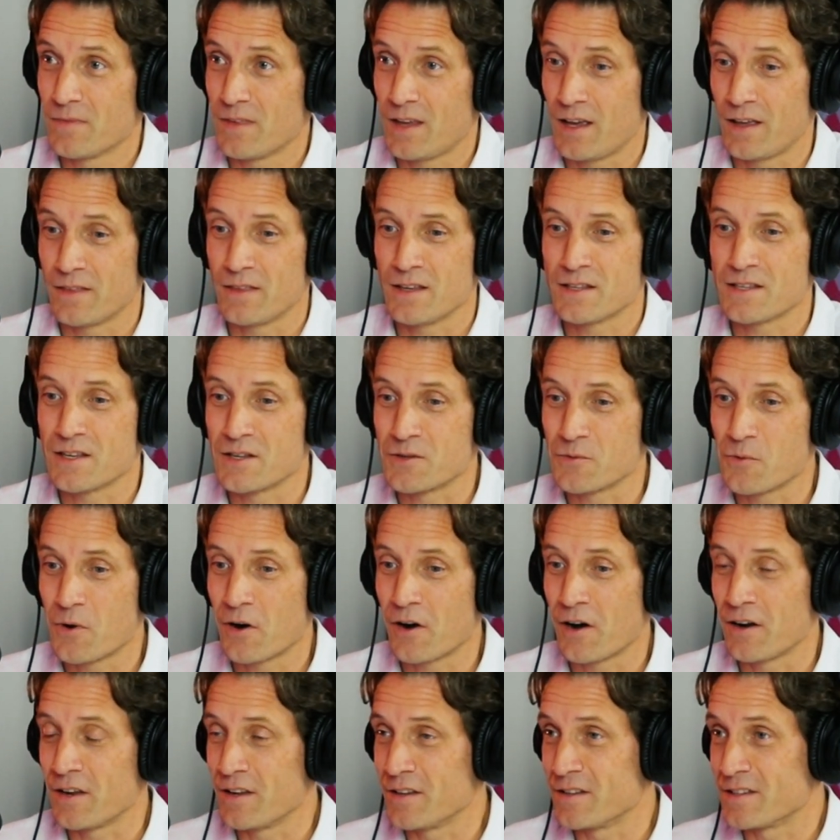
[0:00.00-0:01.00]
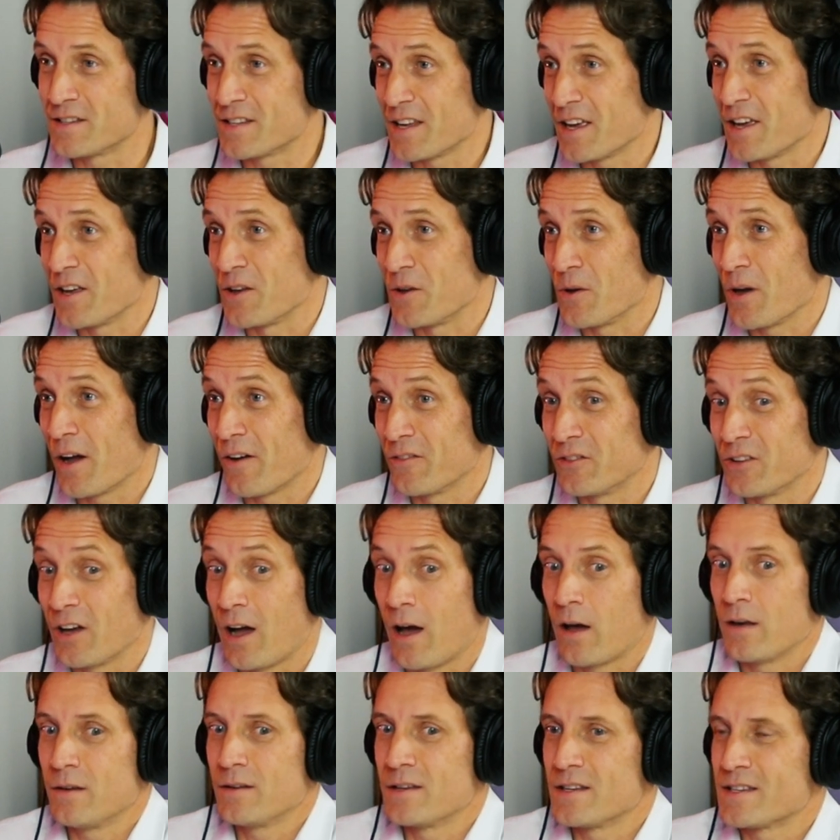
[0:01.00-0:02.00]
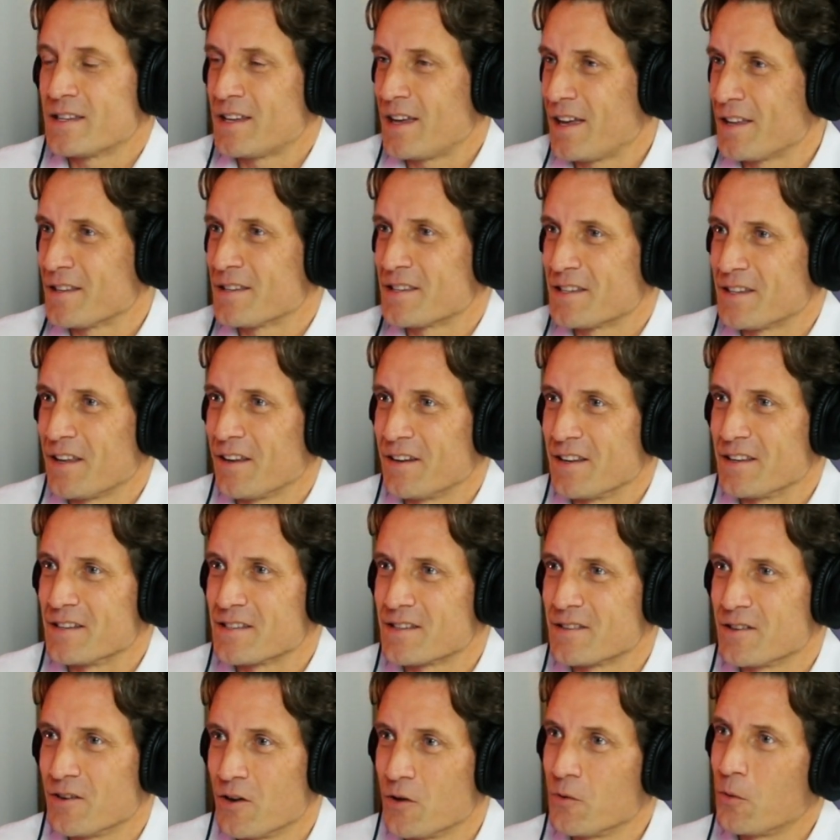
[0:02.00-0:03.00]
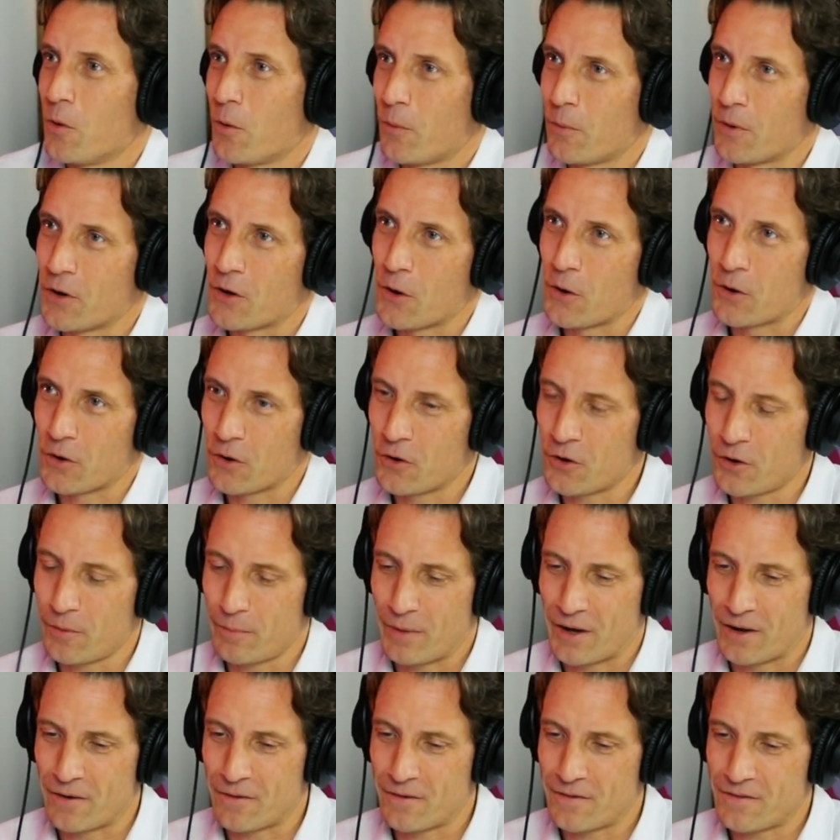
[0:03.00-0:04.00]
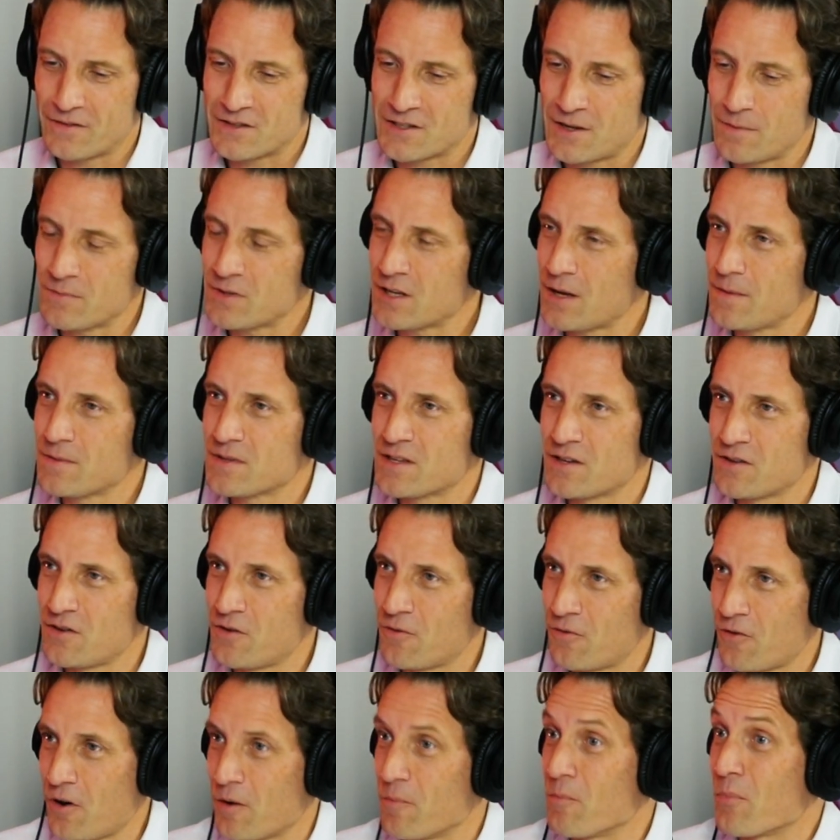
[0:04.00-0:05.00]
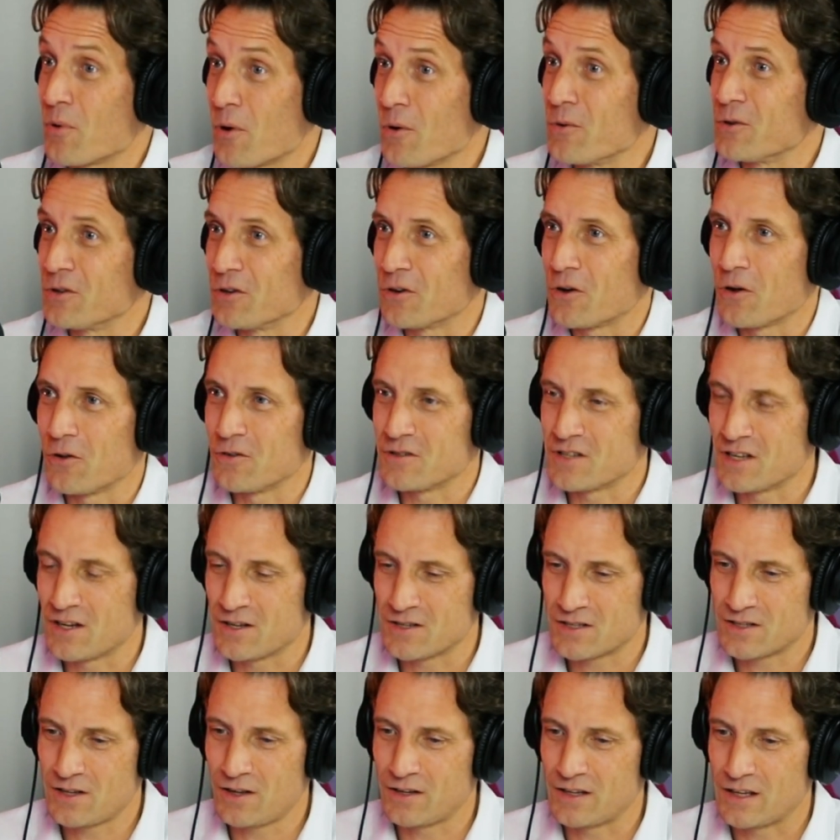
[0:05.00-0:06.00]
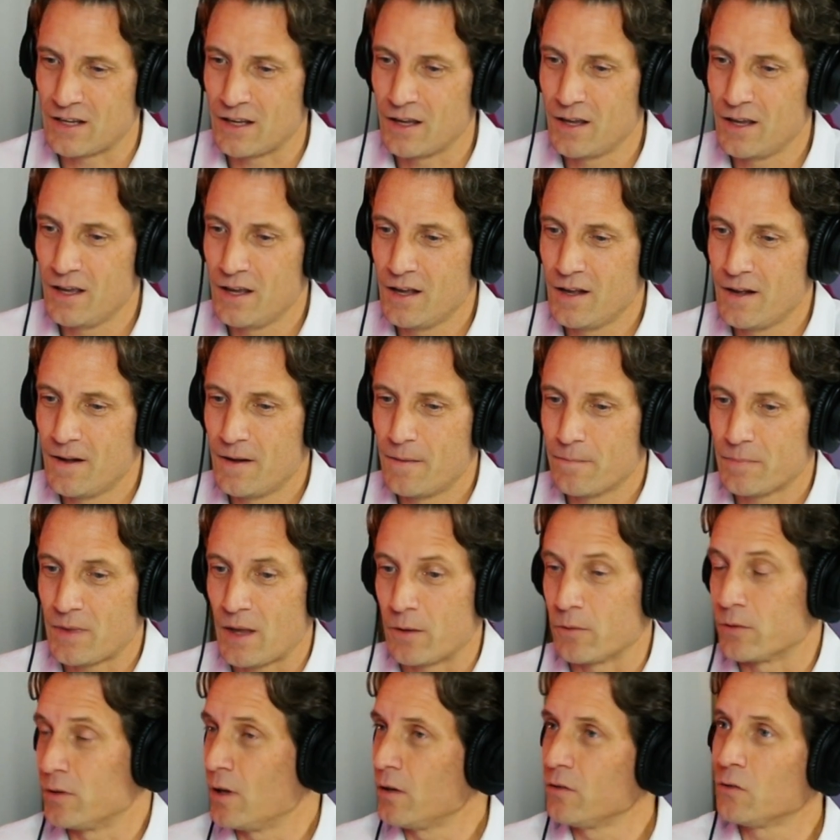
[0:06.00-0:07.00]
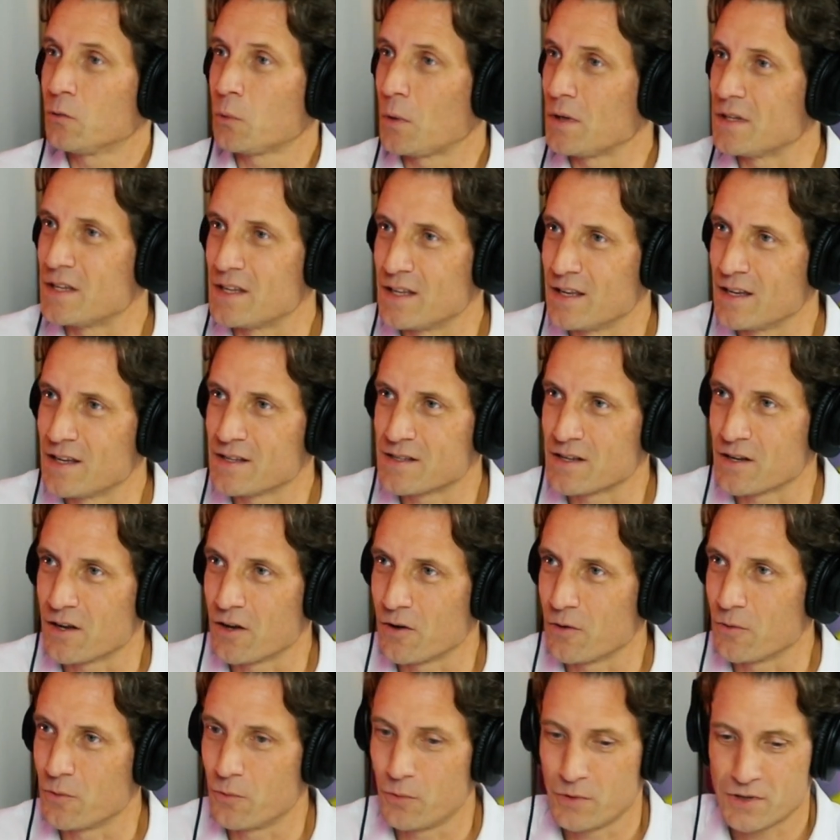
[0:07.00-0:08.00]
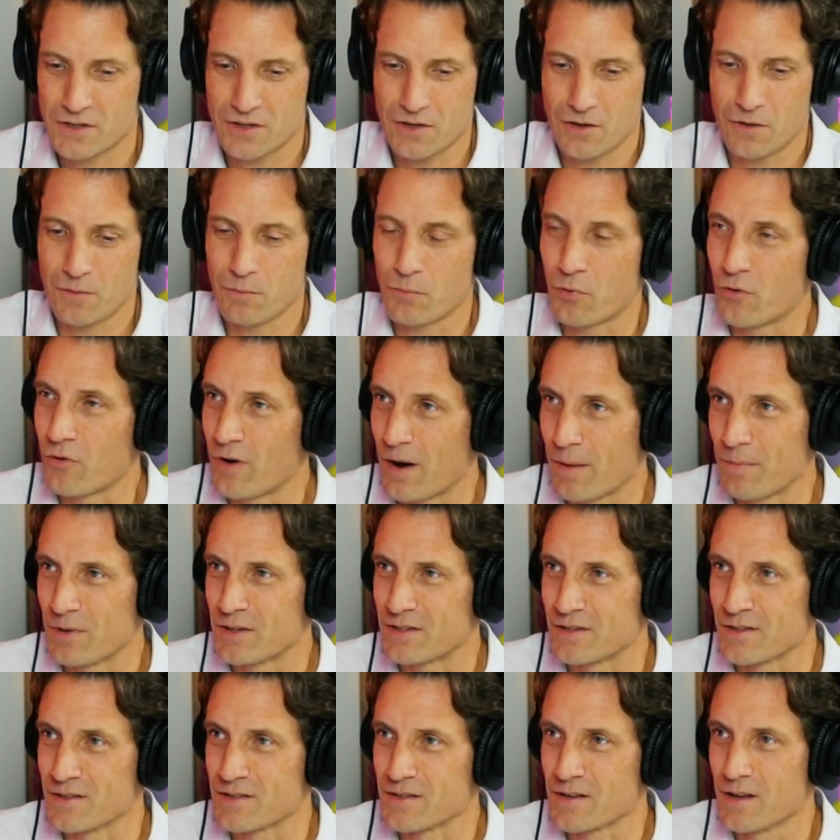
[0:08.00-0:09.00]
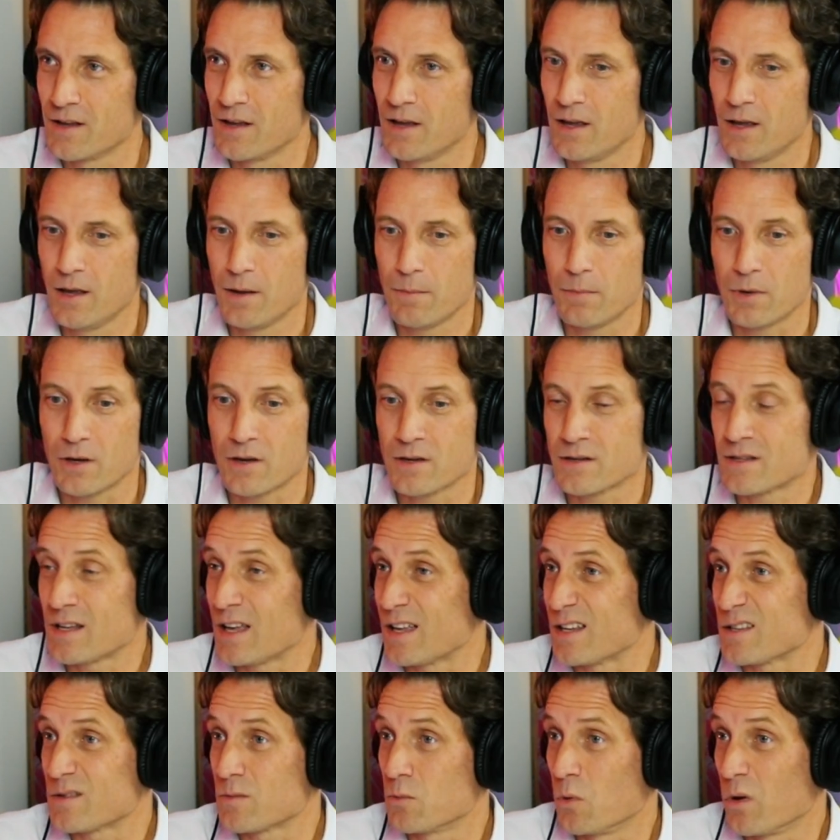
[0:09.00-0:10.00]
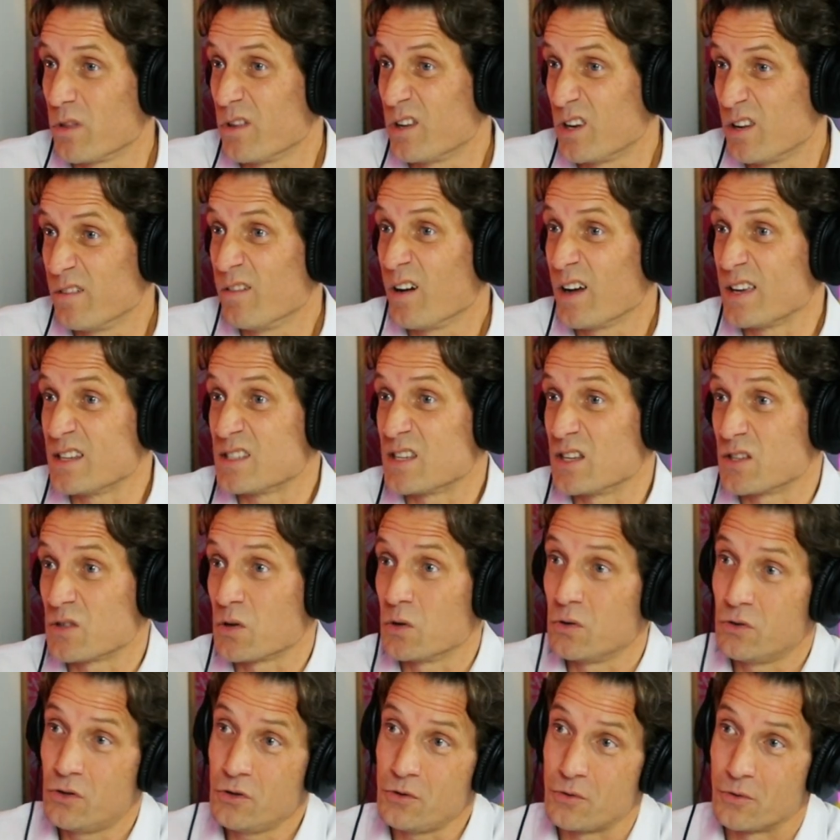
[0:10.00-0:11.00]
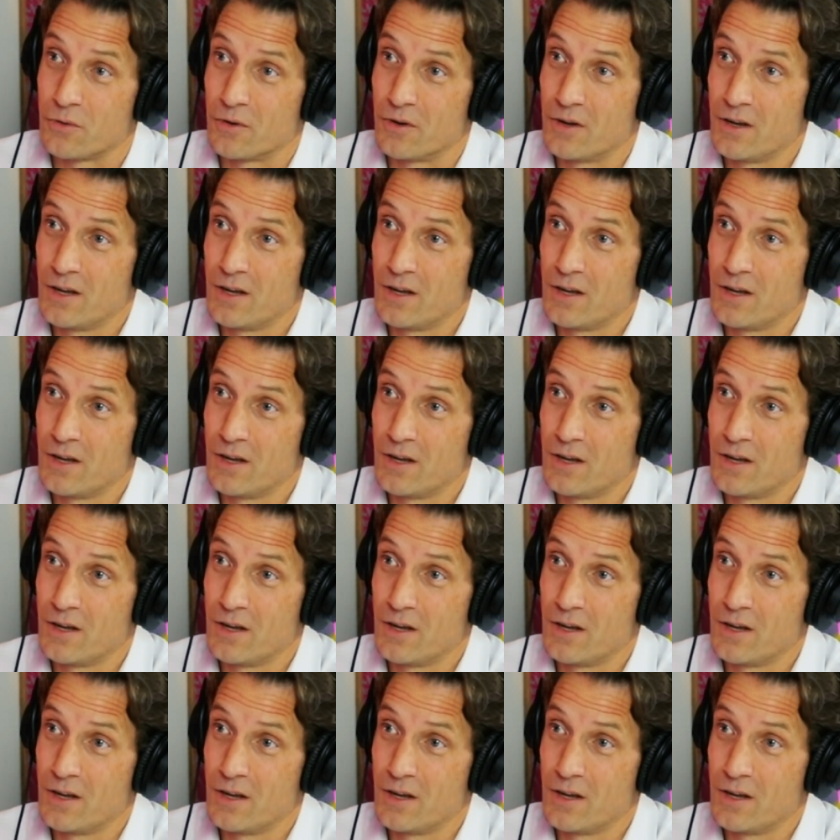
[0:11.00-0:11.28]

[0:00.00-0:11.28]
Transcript: And this is where I need to say you have to understand studies to know what we're going on about. Sometimes that you find protocols in a study that were done 20 years ago with certain parameters because that's what the devices could do.